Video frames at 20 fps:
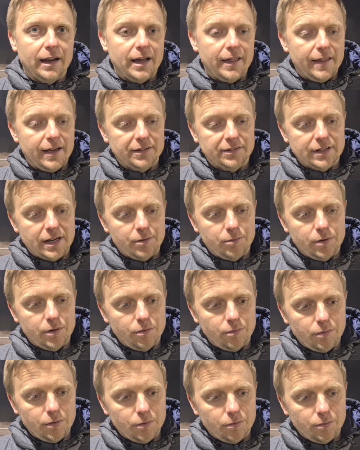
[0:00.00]
Like that's how
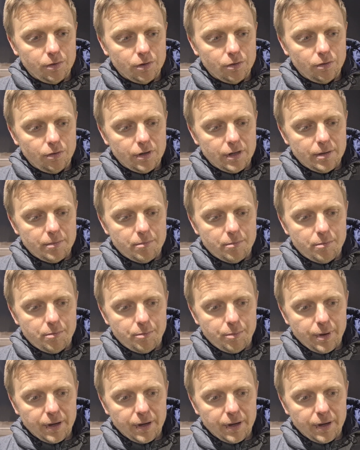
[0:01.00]
we'll, we'll, we'll um,